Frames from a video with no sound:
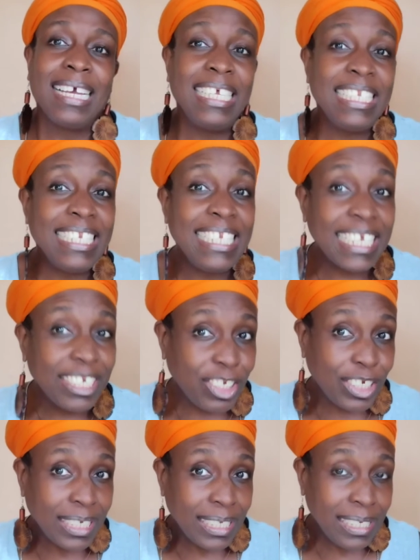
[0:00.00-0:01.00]

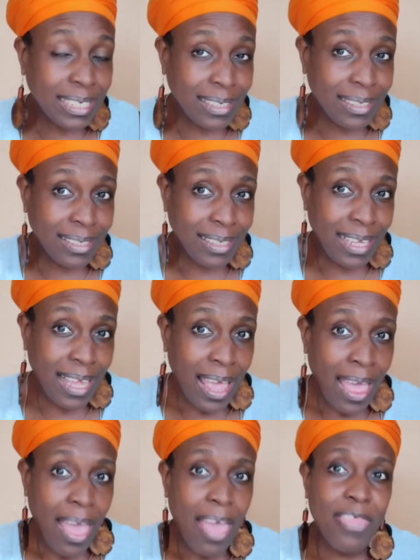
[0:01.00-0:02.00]
condition
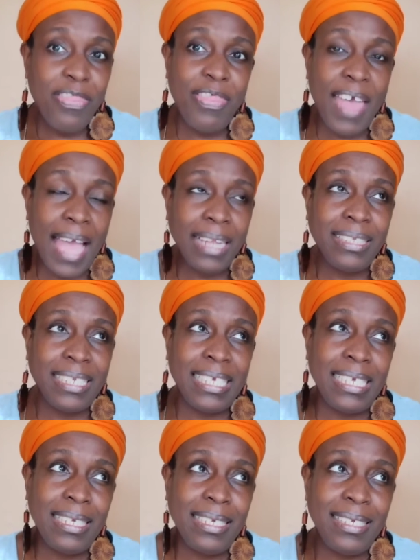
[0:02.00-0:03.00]
that
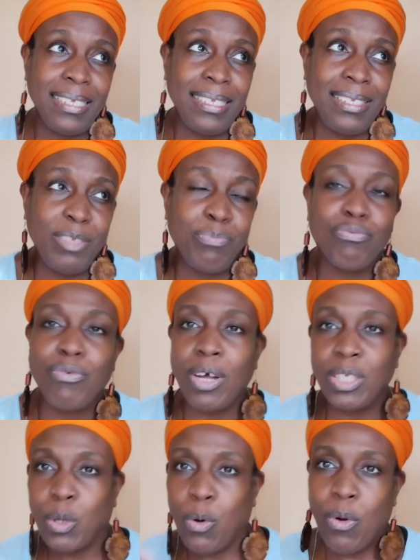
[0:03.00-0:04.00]
is
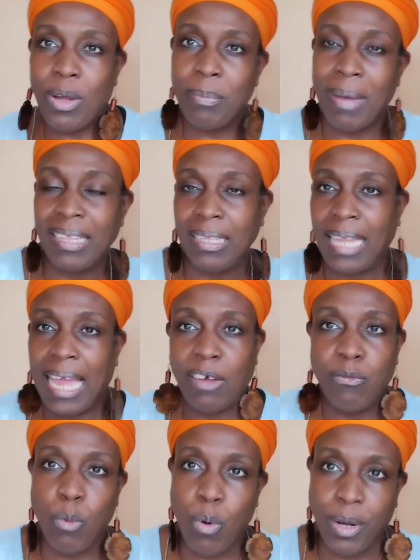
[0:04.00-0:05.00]
brought on by the
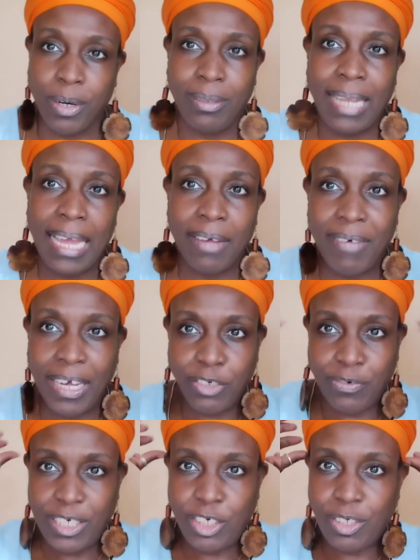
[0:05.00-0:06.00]
lack of water, lack of
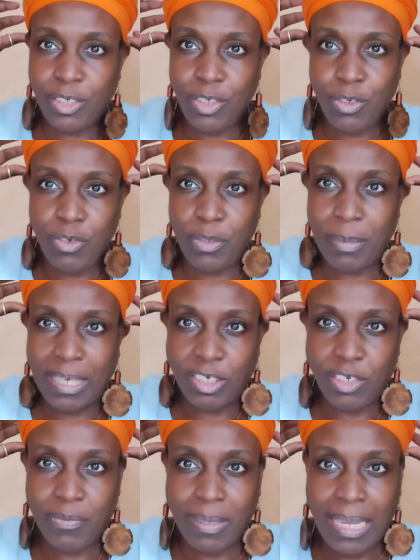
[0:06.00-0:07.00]
hydration. Excuse me, I
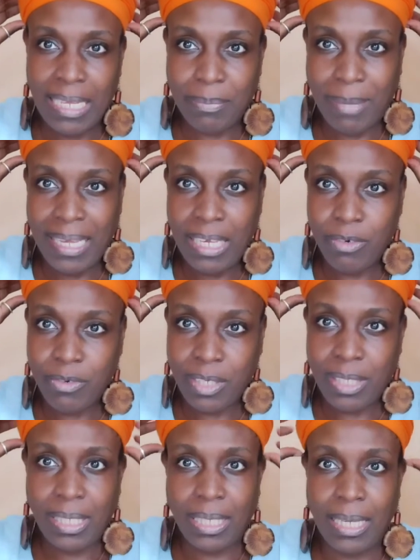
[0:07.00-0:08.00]
just realized my ears
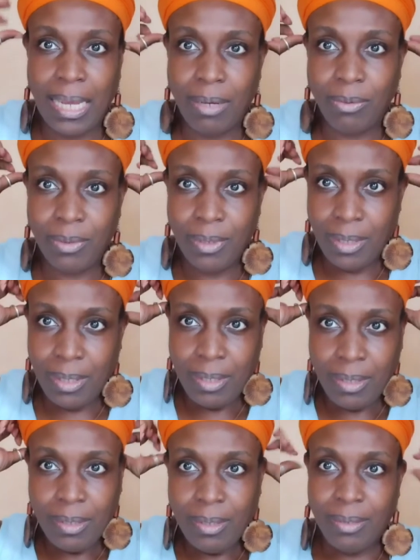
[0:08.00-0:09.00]
are sticking out.
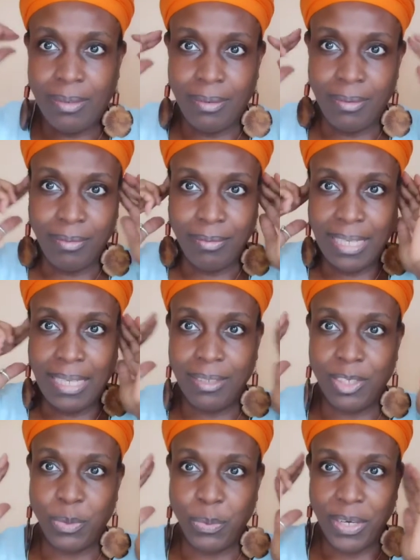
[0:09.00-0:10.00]
That
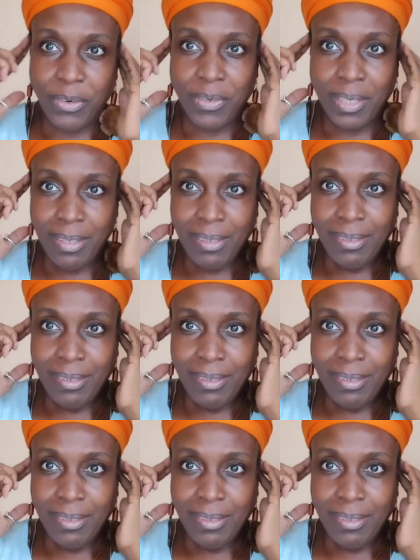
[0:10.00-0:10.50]
looks weird.